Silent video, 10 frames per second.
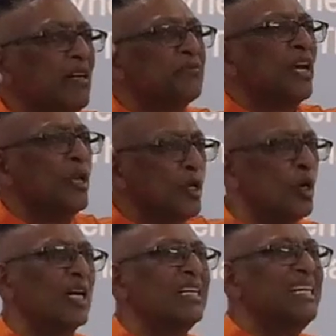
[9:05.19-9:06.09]
of the
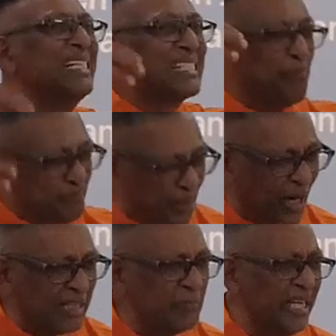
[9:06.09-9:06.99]
Lord is
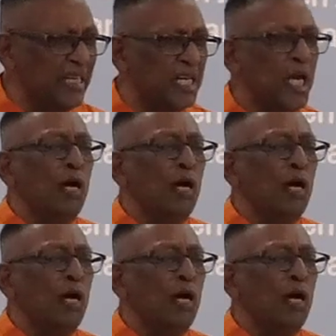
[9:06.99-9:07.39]
upon me,